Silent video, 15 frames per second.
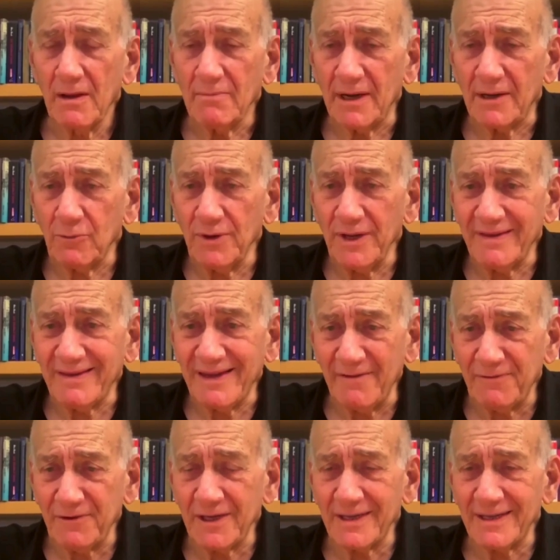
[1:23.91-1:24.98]
But we
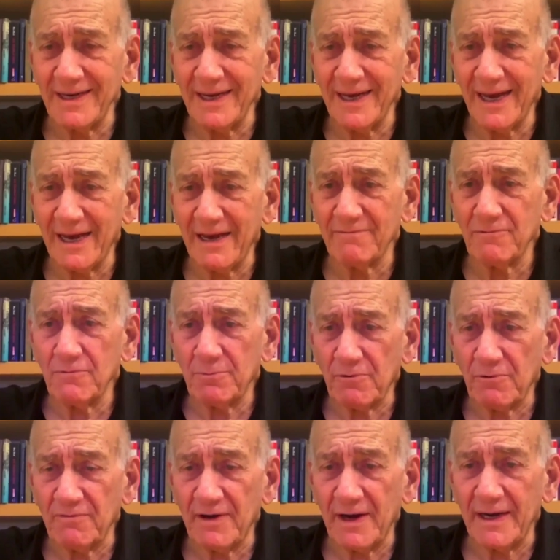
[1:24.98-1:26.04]
definitely have to
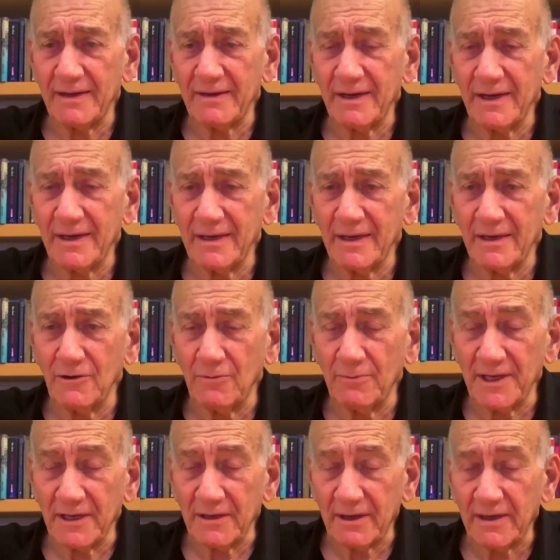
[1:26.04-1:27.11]
provide the
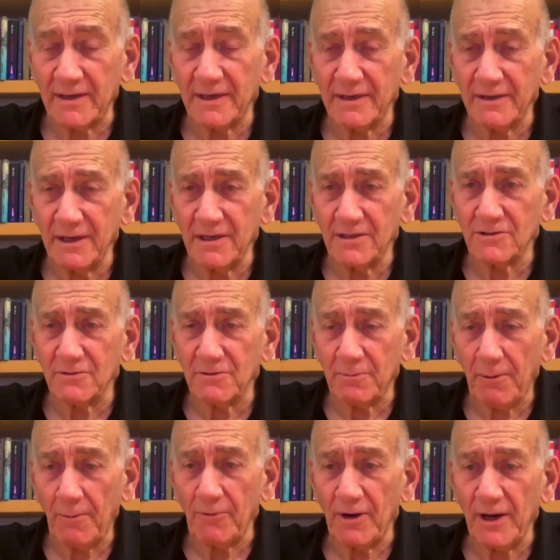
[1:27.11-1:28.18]
humanitarian needs of the
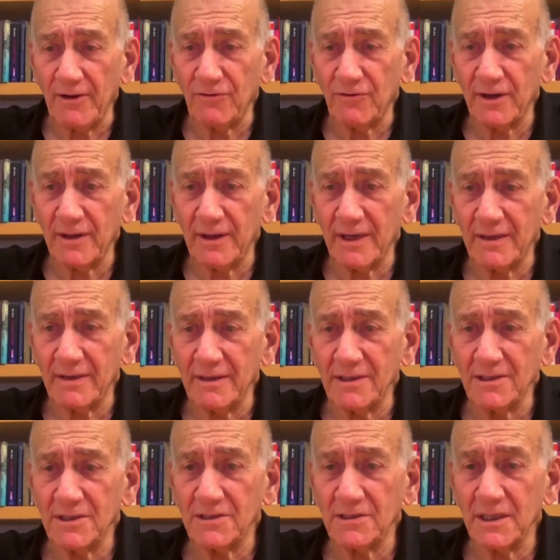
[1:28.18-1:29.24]
population, and
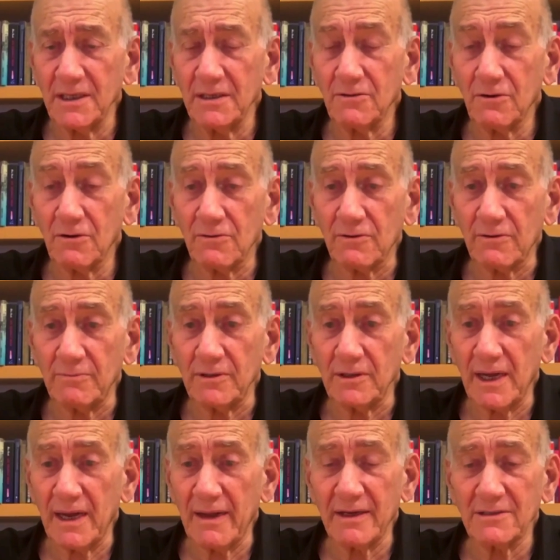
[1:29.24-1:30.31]
this is intolerable,
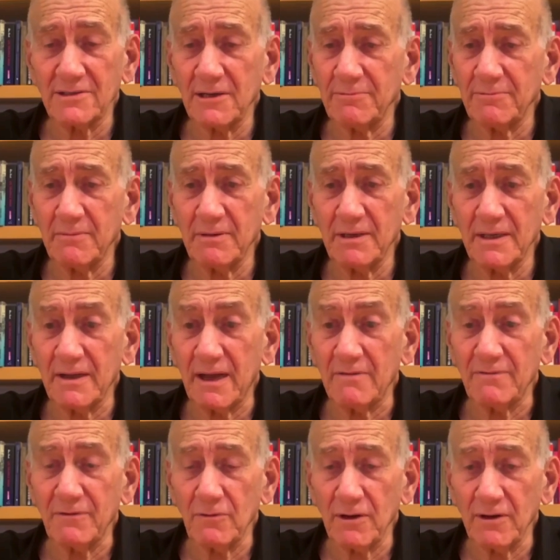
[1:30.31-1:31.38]
unacceptable, and
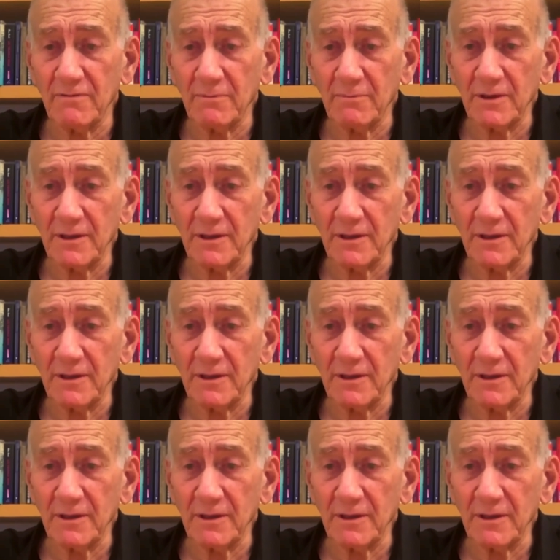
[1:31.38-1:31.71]
unforgivable.